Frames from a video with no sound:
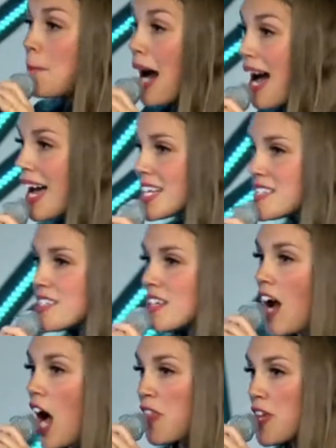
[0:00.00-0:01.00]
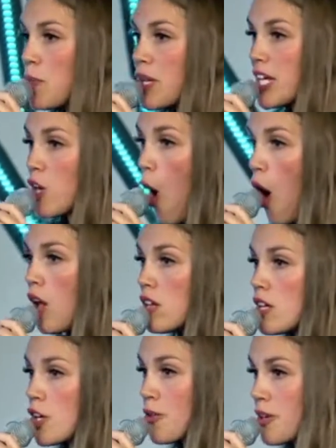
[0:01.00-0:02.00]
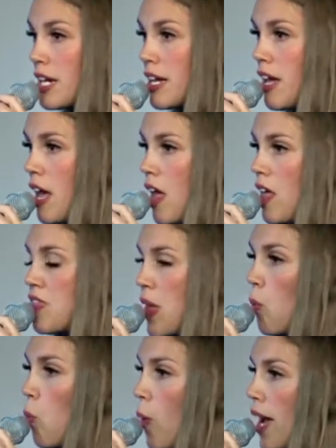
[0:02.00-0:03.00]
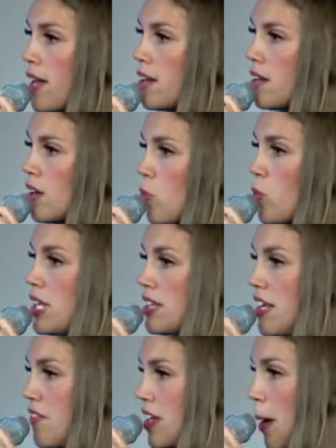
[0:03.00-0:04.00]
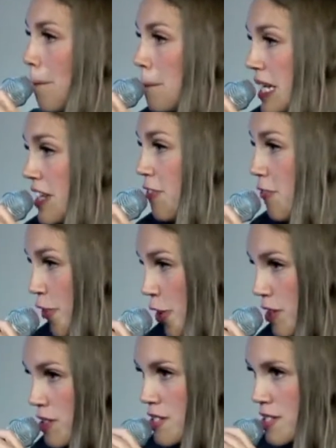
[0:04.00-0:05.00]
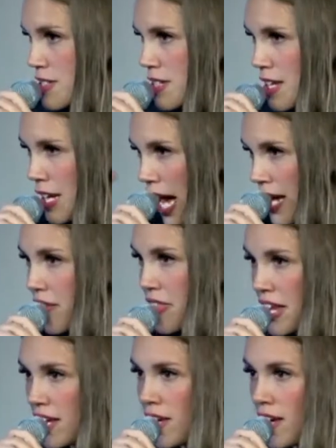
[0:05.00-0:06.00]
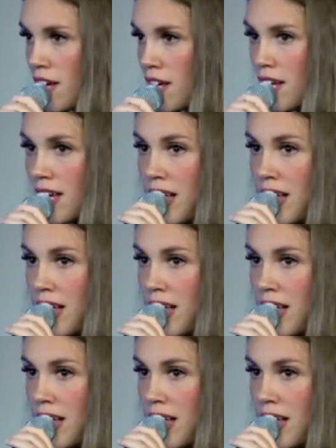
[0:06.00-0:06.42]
but I think we can all agree that when we live in a me first kind of thinking,